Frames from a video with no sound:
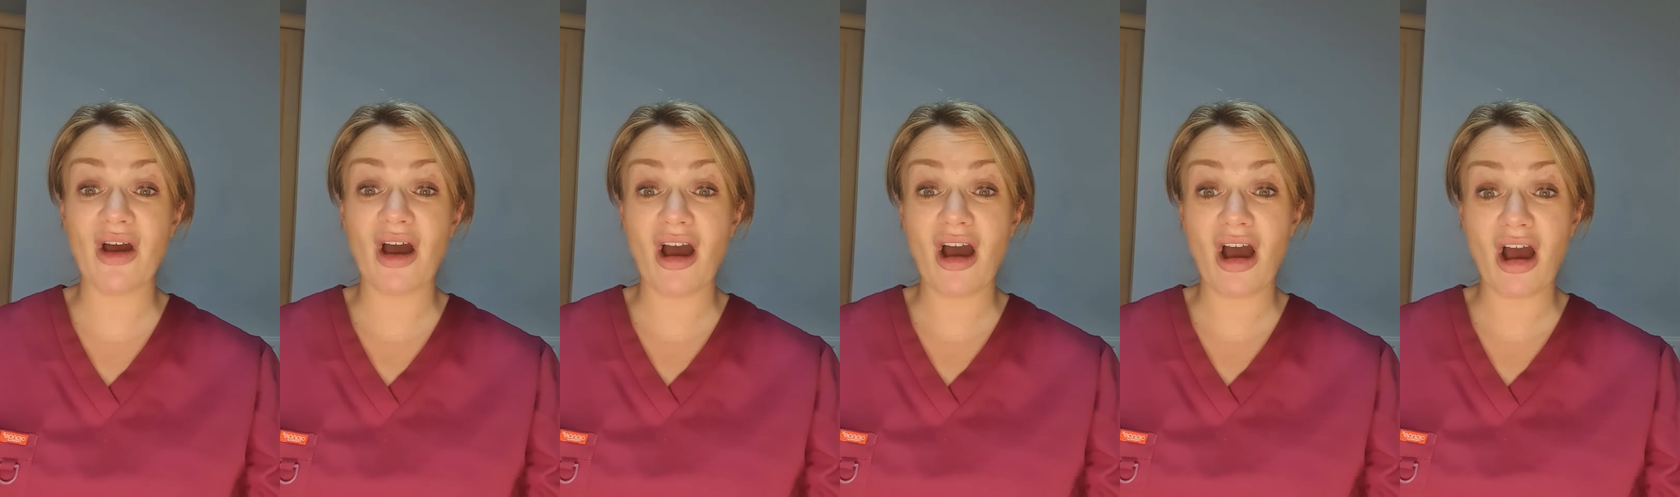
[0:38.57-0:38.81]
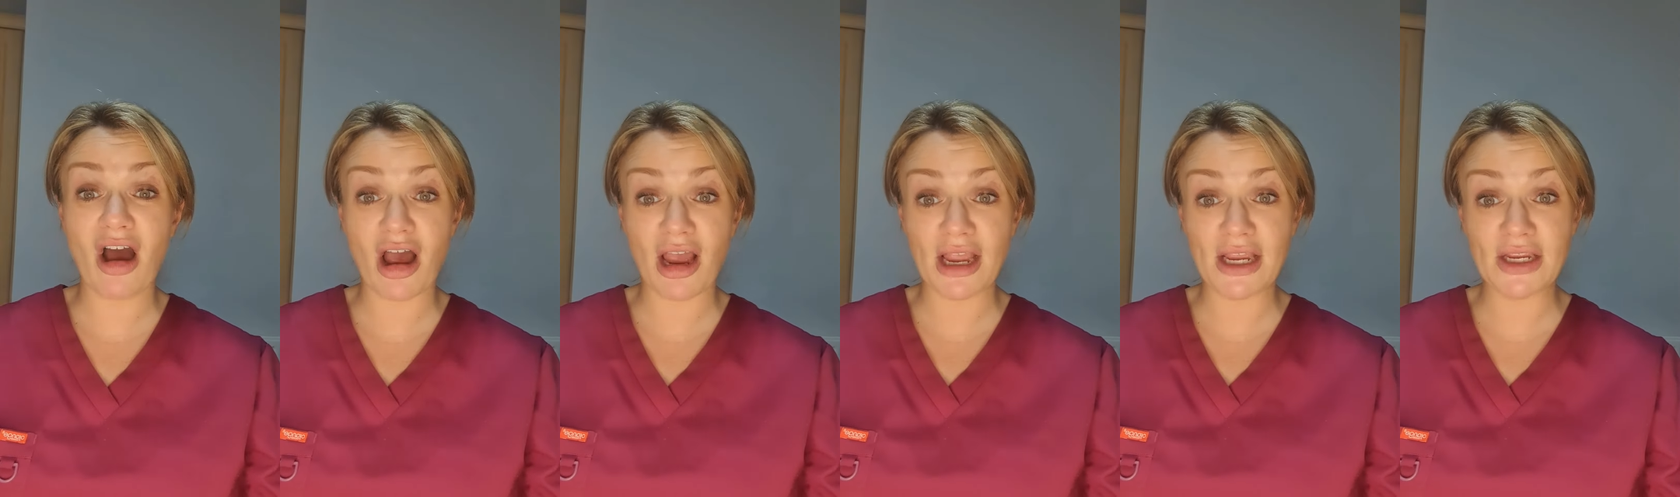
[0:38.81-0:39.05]

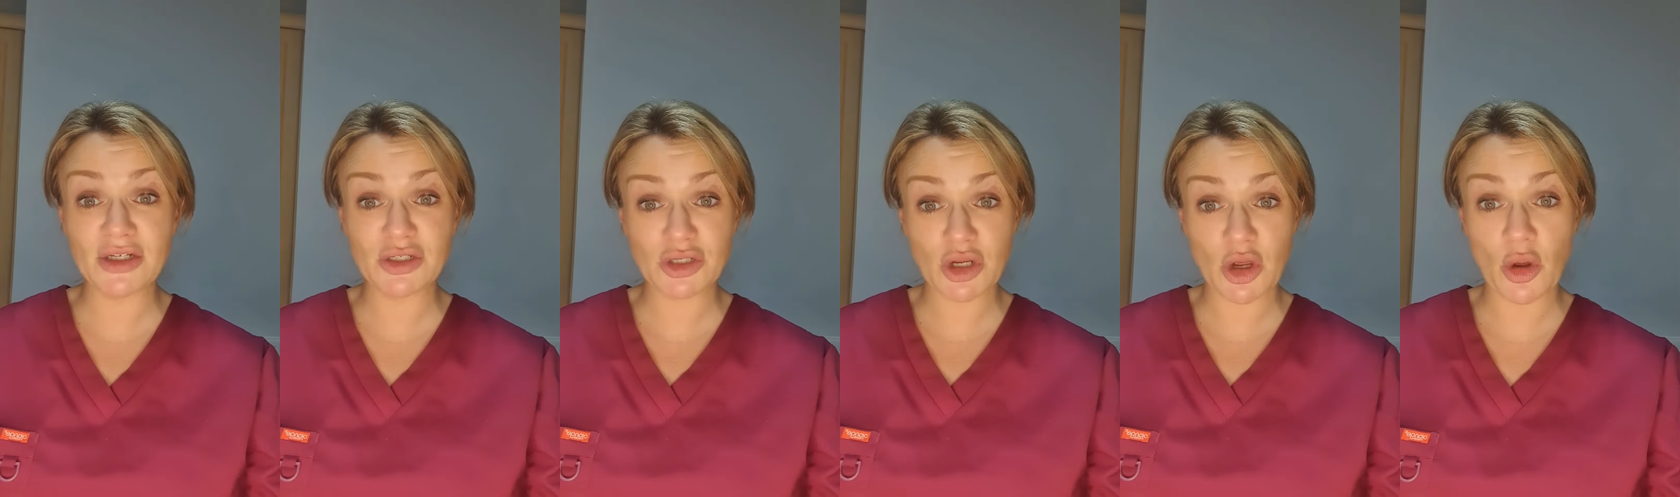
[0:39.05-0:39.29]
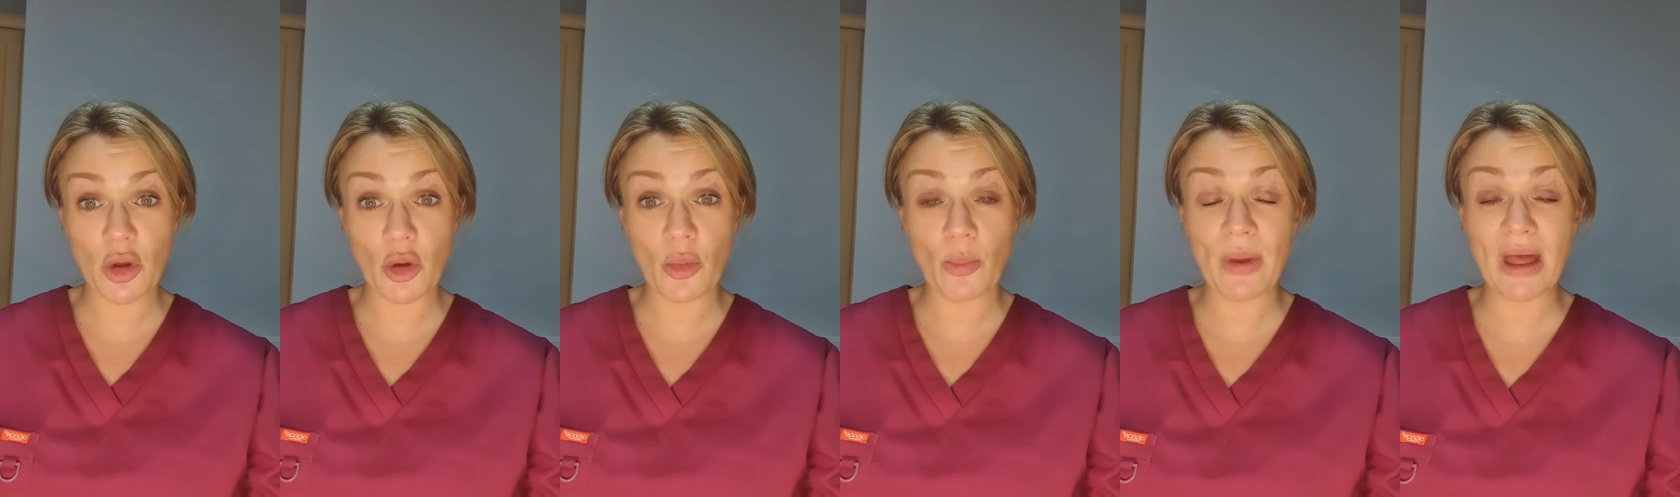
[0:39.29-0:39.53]
high
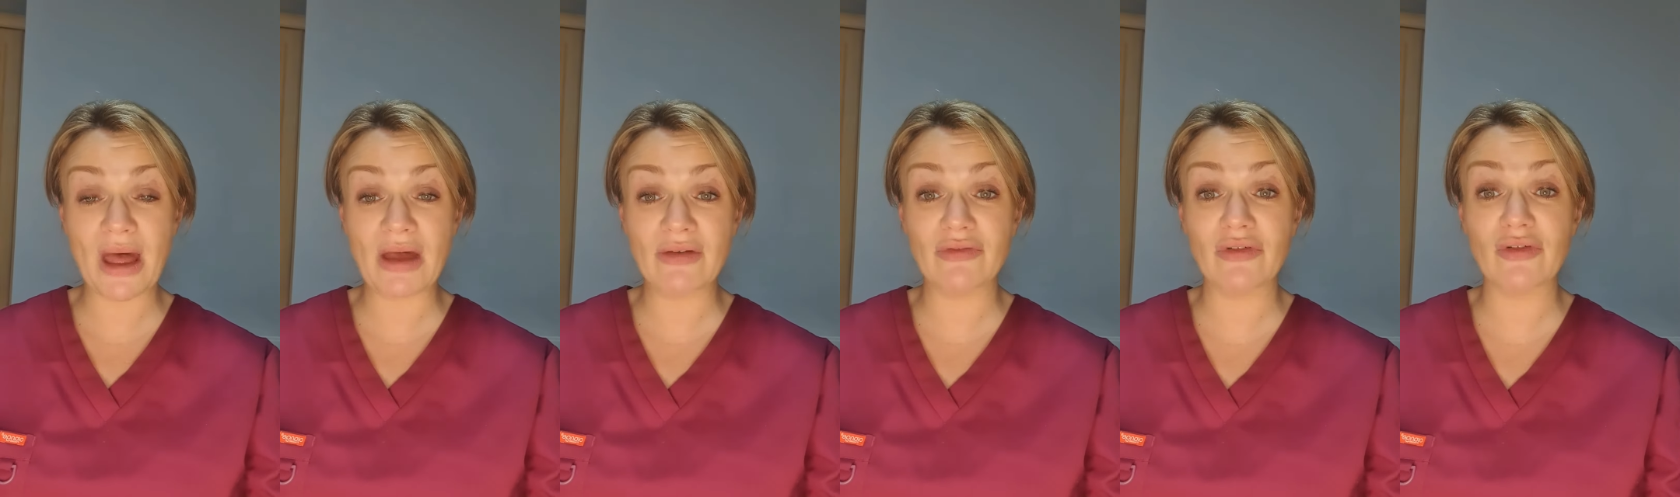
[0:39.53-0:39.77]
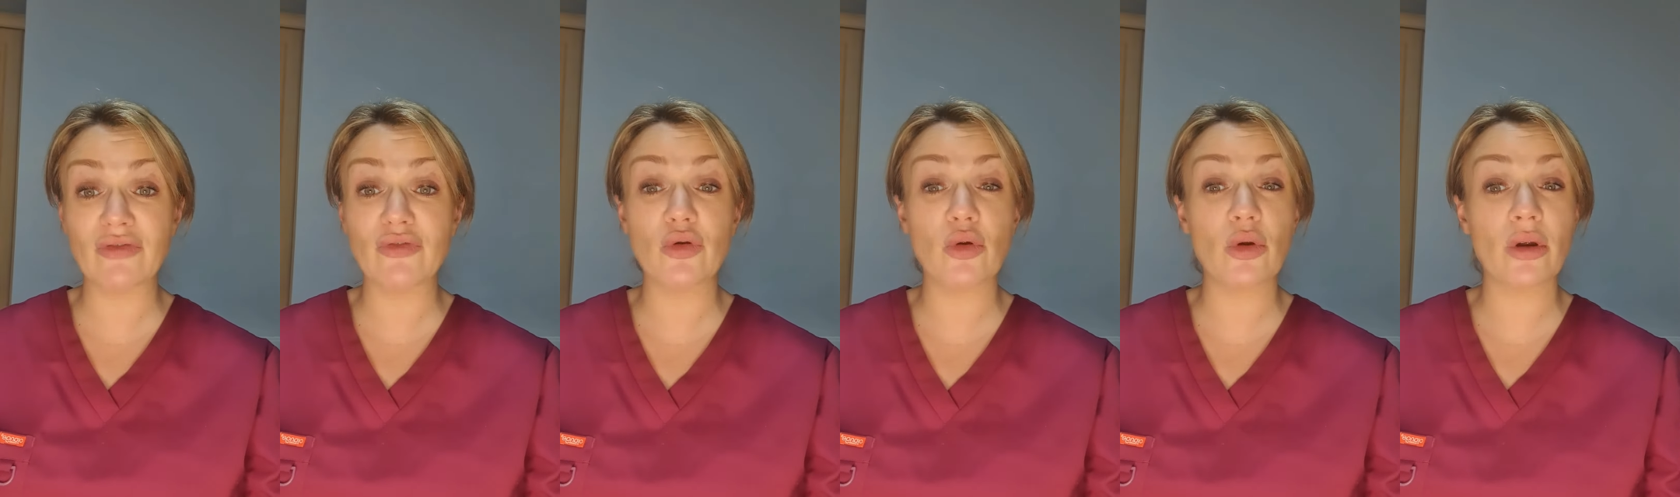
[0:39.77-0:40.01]
tone
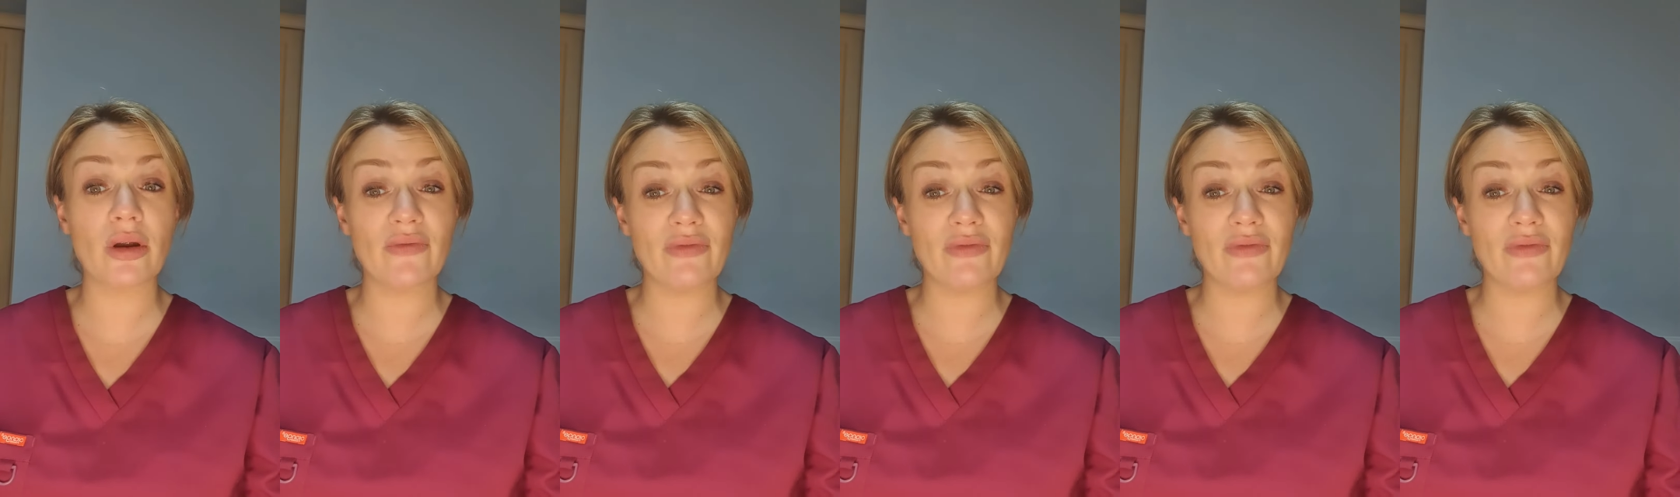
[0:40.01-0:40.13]
pelvic floor